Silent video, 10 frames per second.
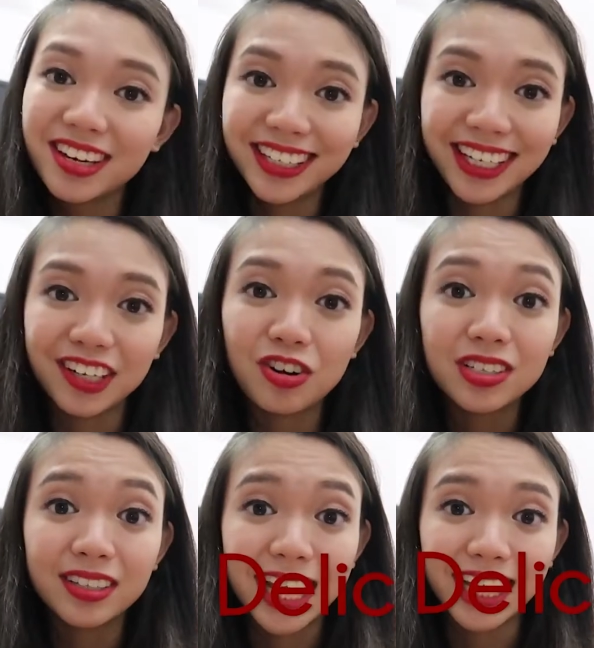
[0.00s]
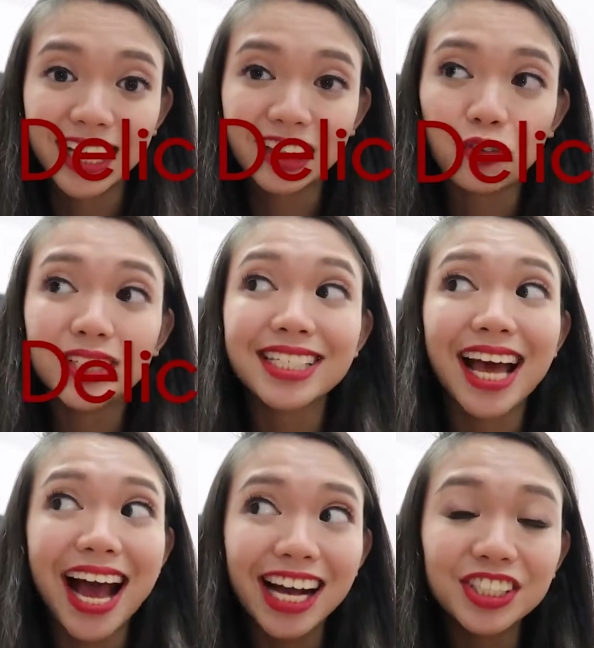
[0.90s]
13 goes to Delicate, which is
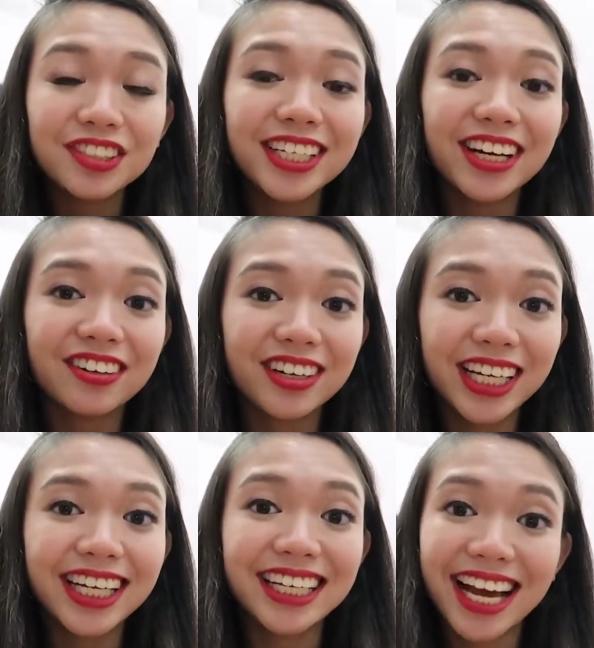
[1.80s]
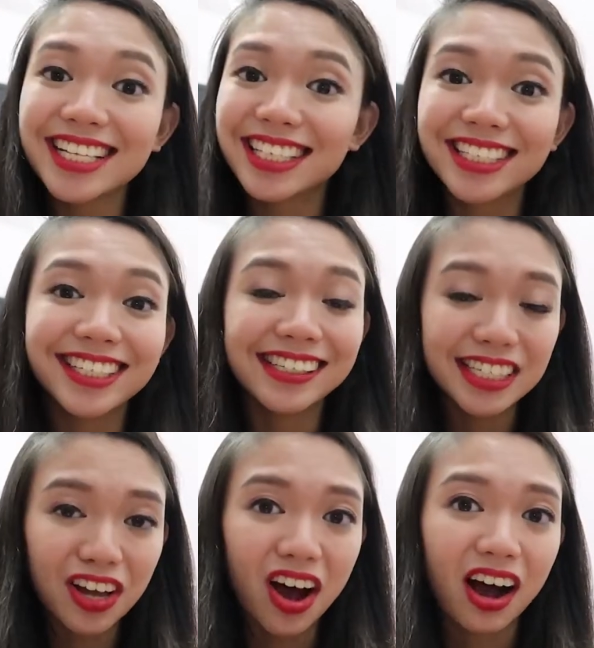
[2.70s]
actually a really nice and chill
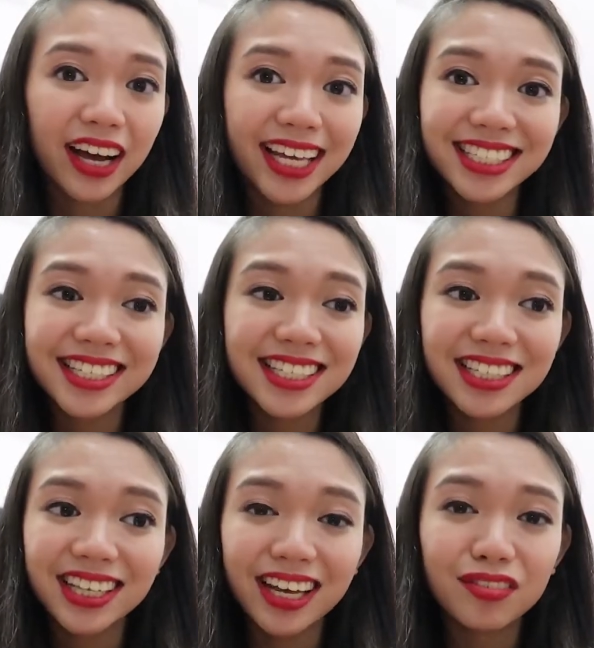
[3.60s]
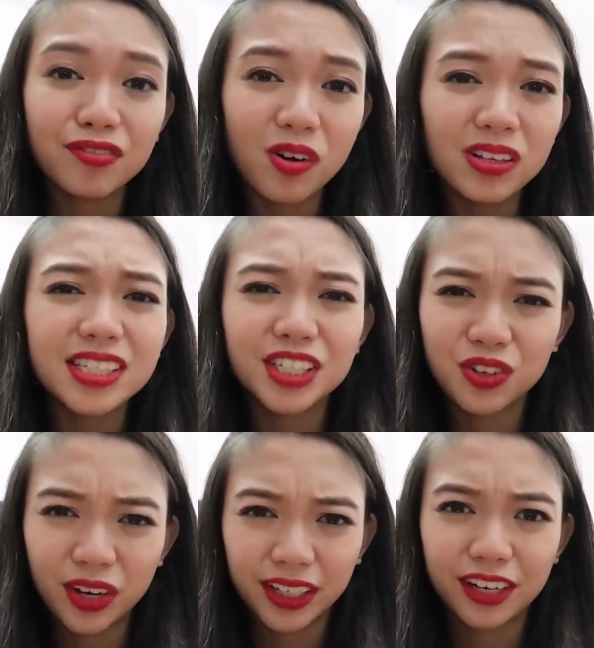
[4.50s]
song. It falls
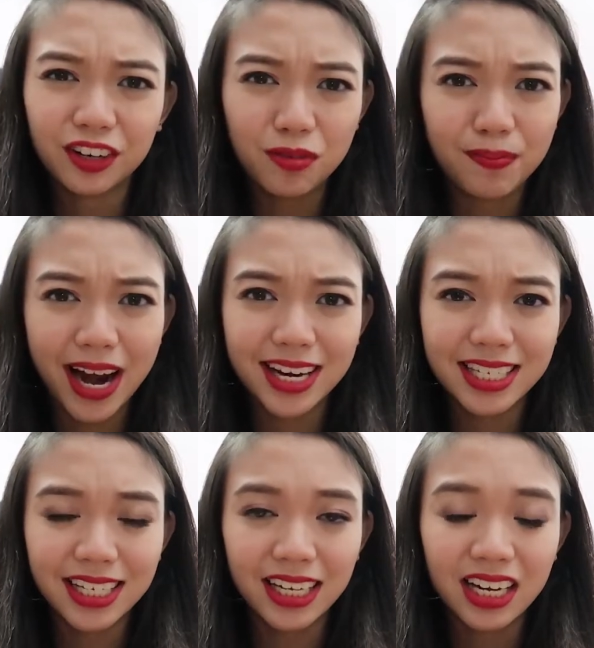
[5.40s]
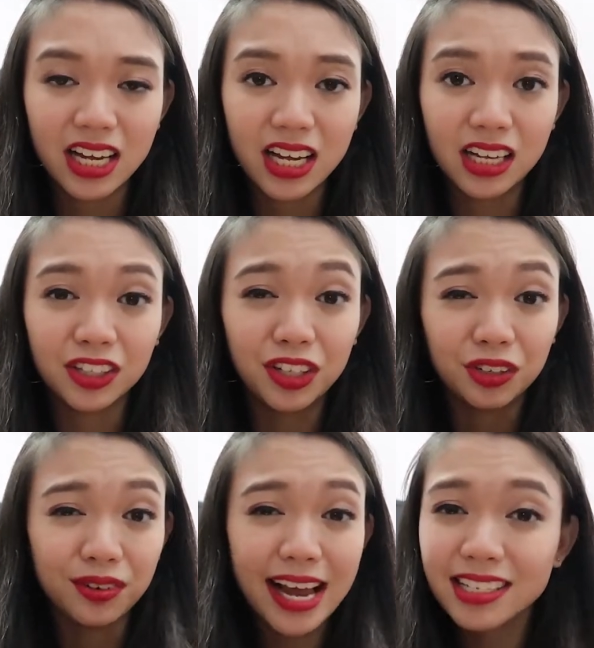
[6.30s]
short in comparison to
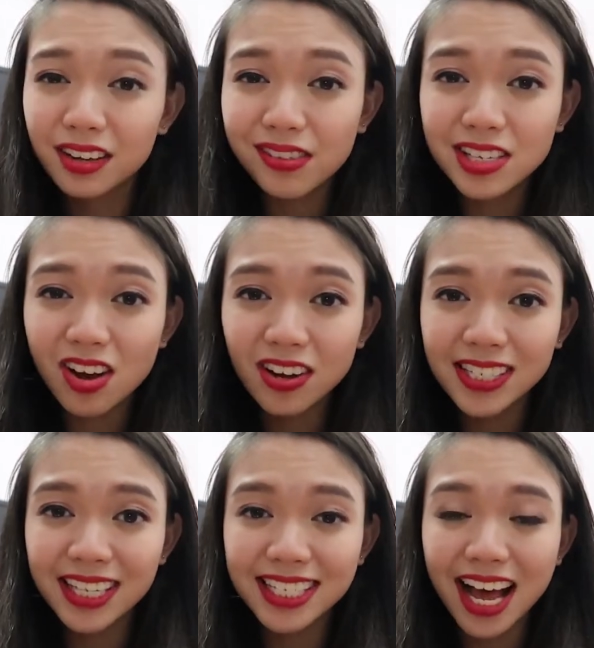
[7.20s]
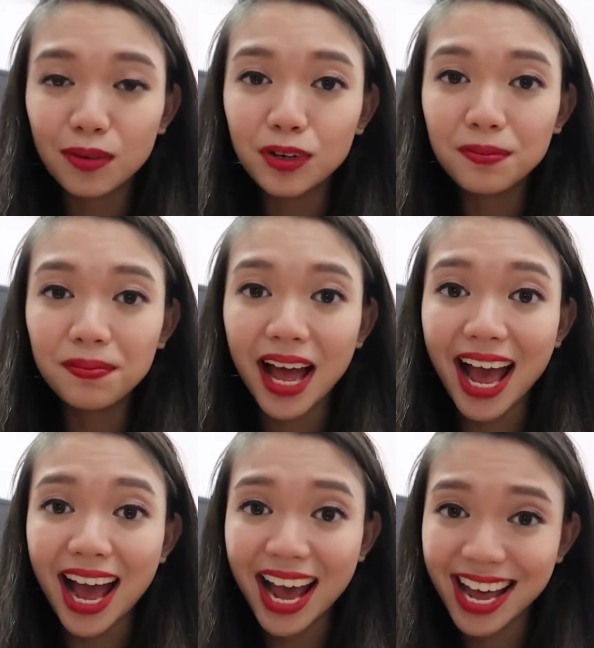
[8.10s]
the rest of the songs in this album
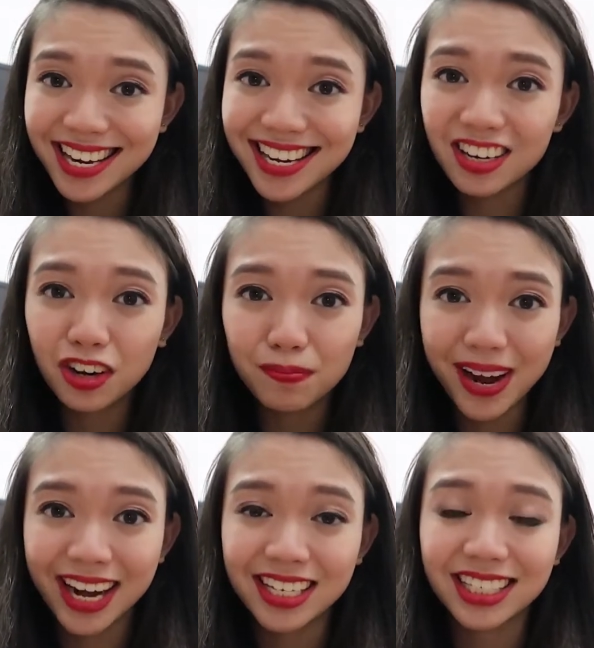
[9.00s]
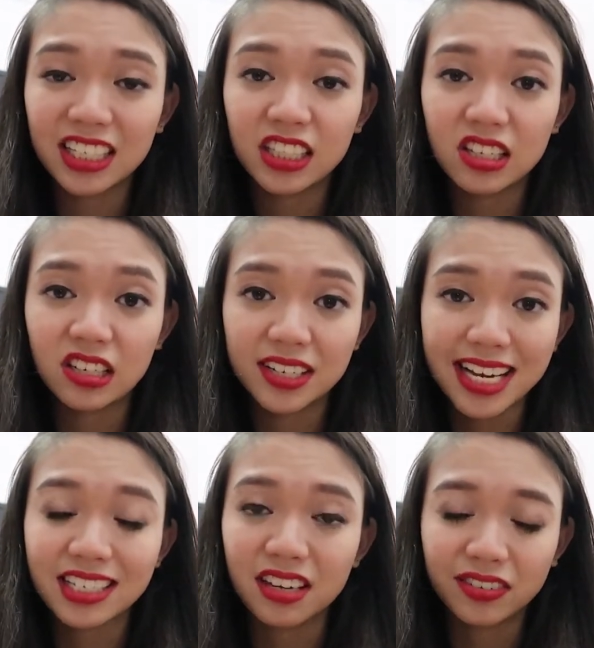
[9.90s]
and in comparison to the
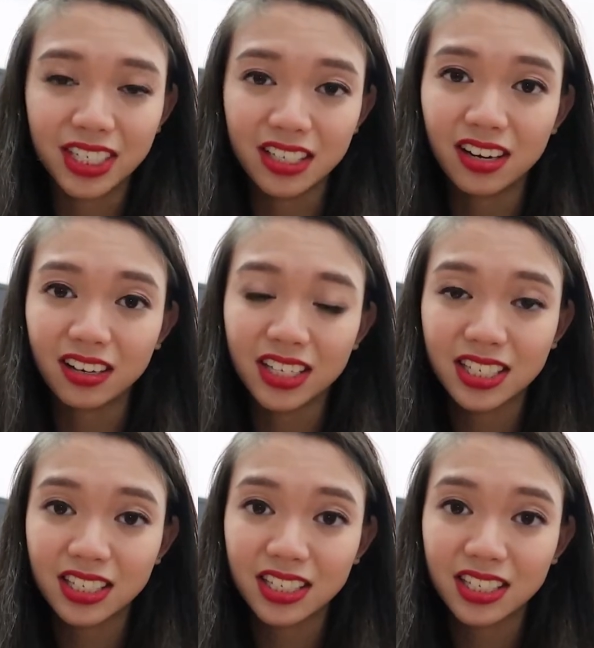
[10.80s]
rest of her songs